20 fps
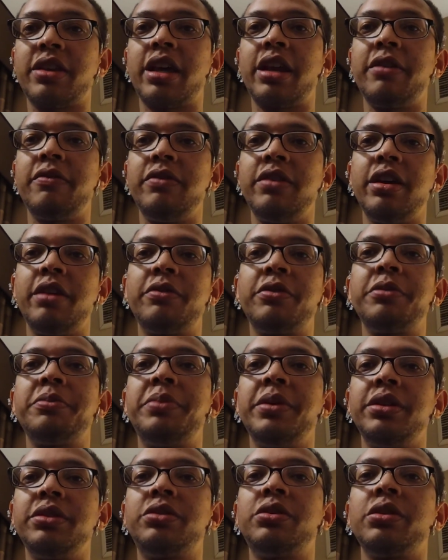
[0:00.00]
that have never
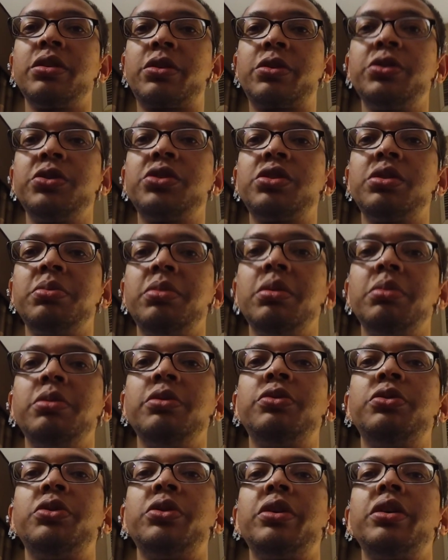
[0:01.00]
been to the Crucible
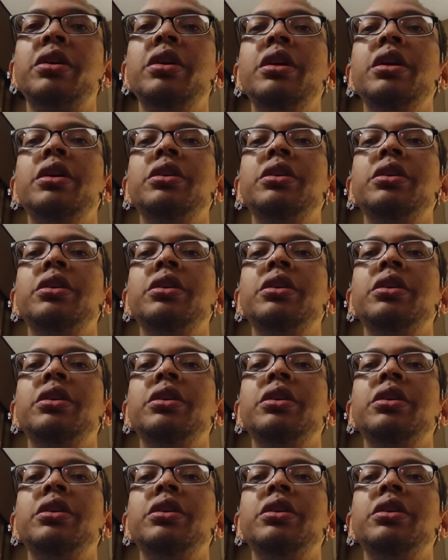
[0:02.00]
before.